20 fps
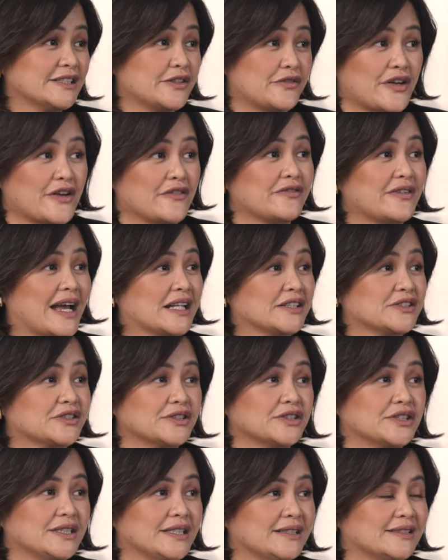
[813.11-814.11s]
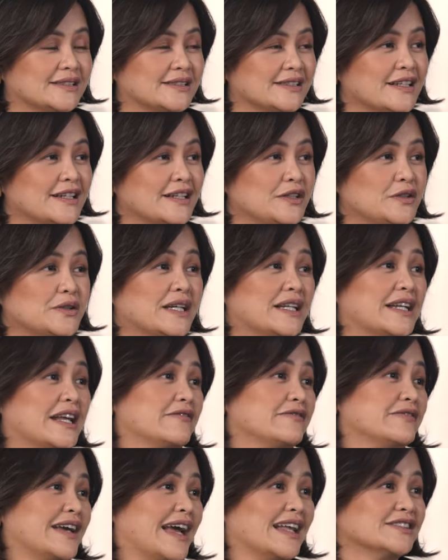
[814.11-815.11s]
If you have cancer genes, you can
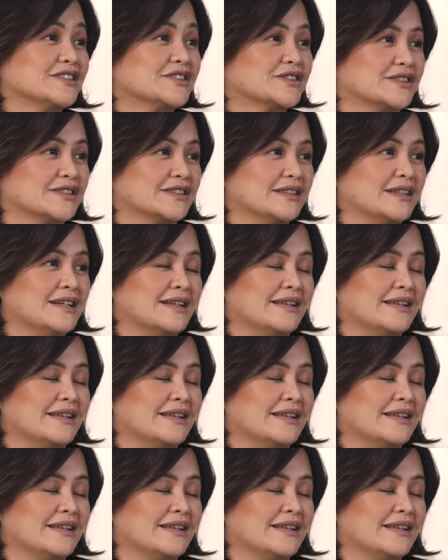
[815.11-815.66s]
have cancer.